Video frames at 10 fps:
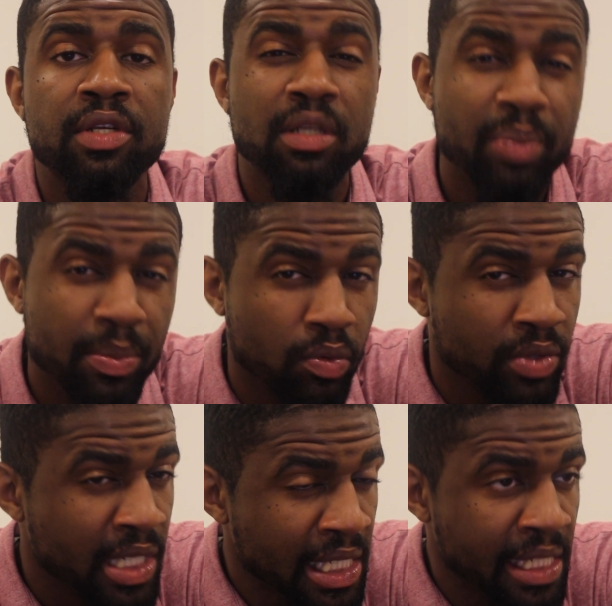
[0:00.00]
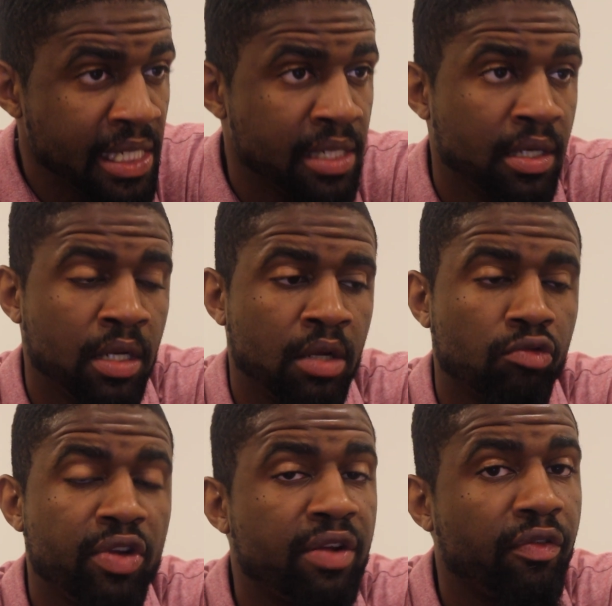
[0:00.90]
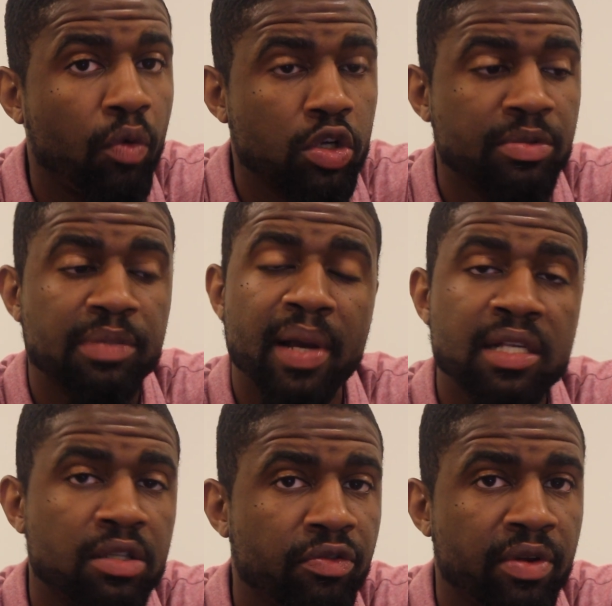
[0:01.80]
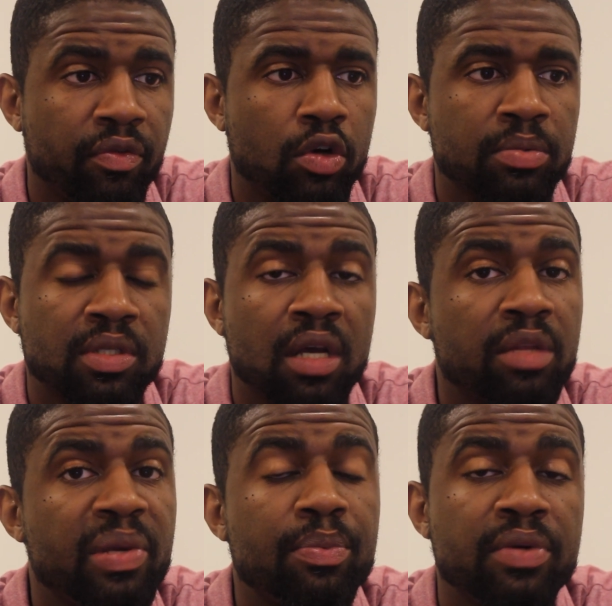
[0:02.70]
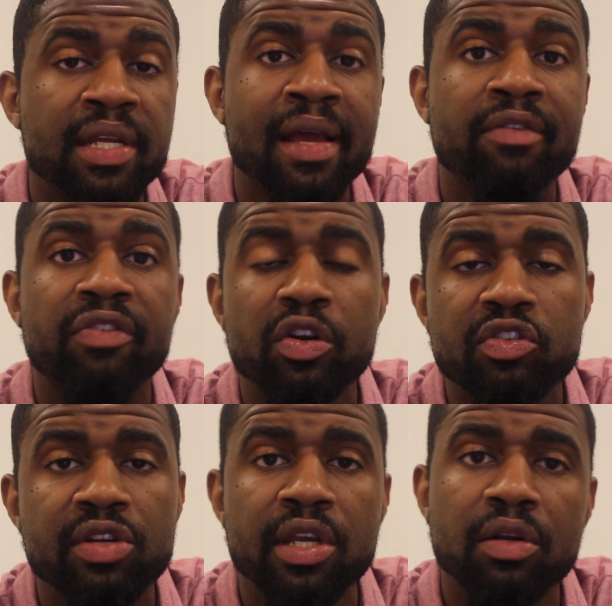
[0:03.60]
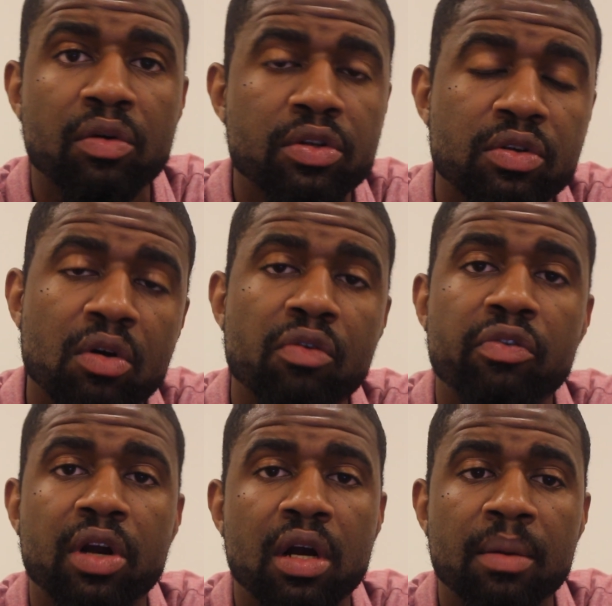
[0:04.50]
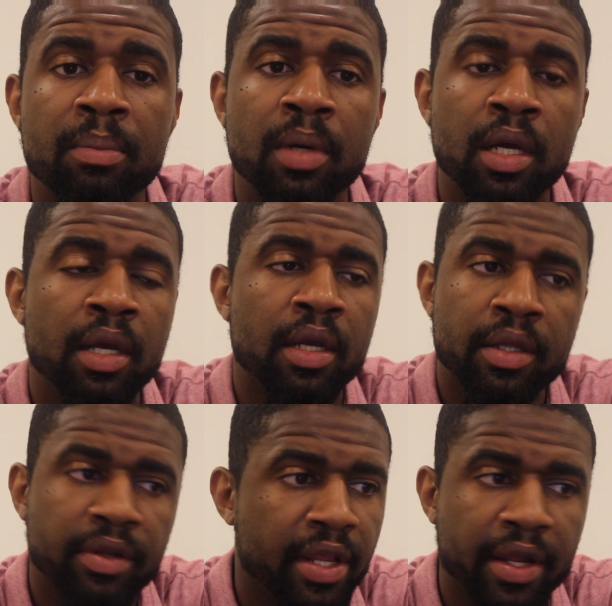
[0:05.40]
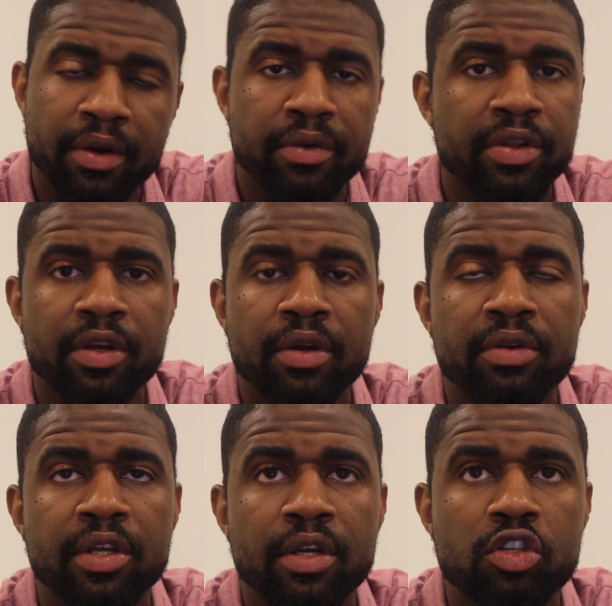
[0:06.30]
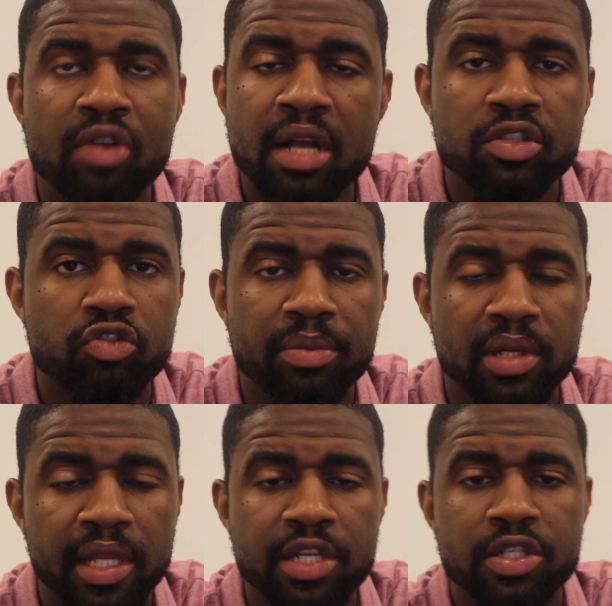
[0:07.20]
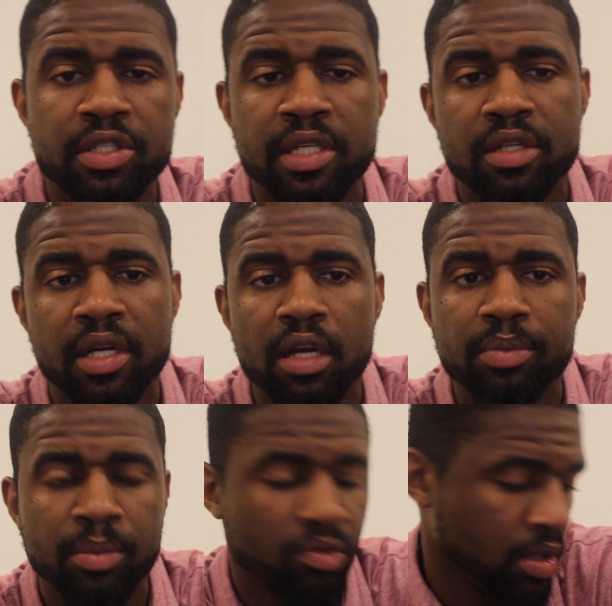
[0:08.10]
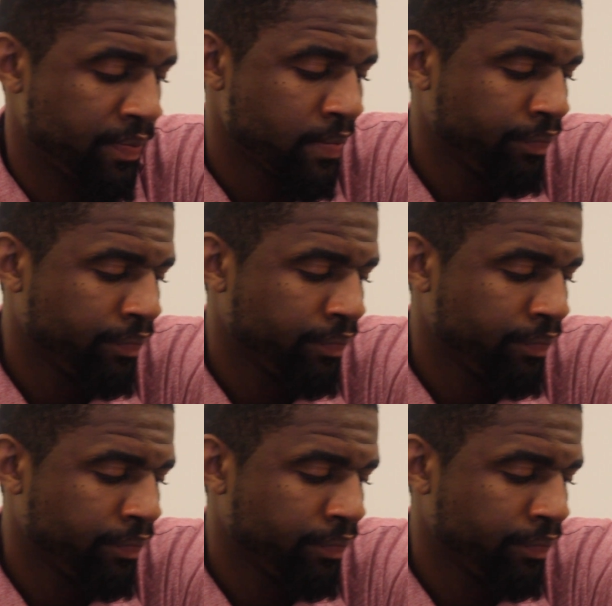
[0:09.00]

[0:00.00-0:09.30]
Some people need reinforcements, positive reinforcements. Other people need adversity in order to overcome their trials and tribulations. That's going to help them grow.